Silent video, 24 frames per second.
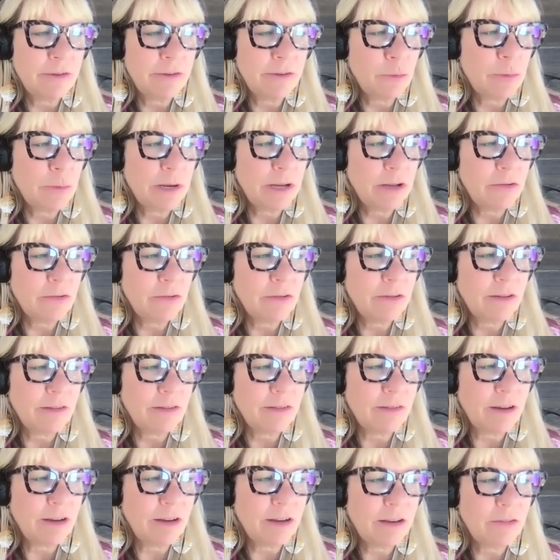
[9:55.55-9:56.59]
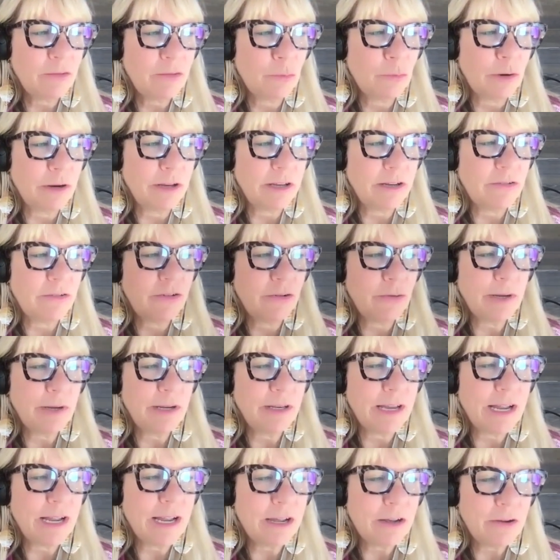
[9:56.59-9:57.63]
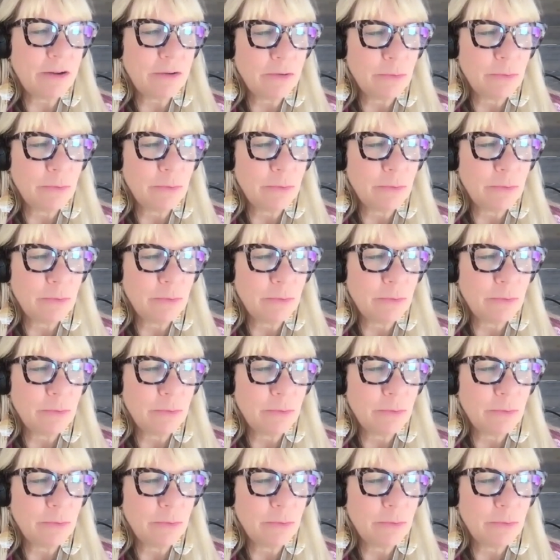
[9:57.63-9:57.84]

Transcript: everybody who's listening is what are you doing now